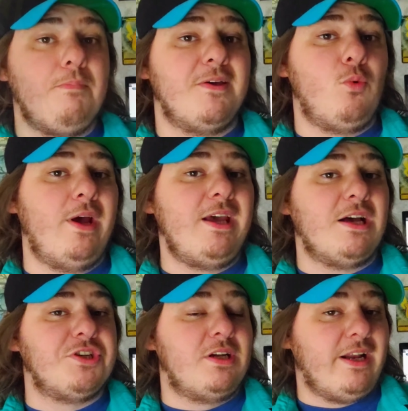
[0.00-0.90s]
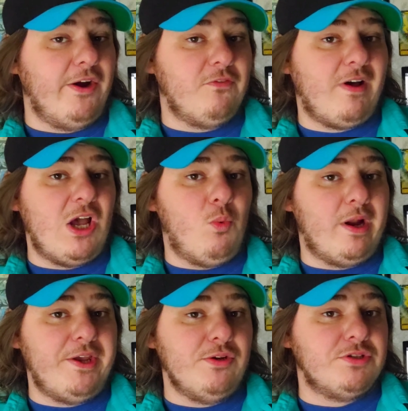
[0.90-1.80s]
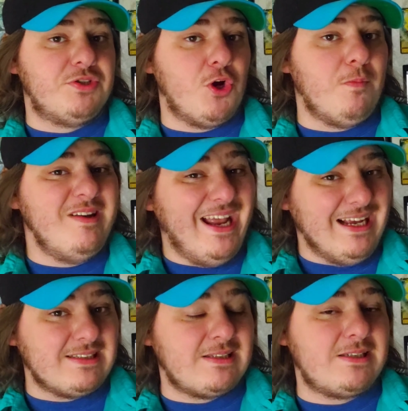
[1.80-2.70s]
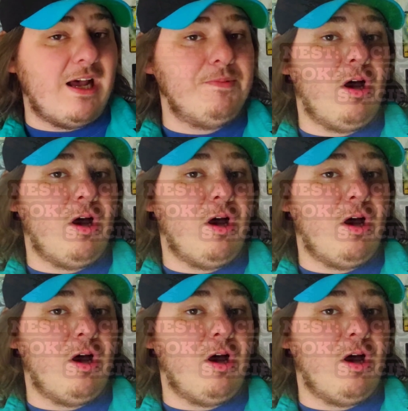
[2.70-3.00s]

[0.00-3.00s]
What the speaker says: By the way, I should clarify, when I use the term nests, I'm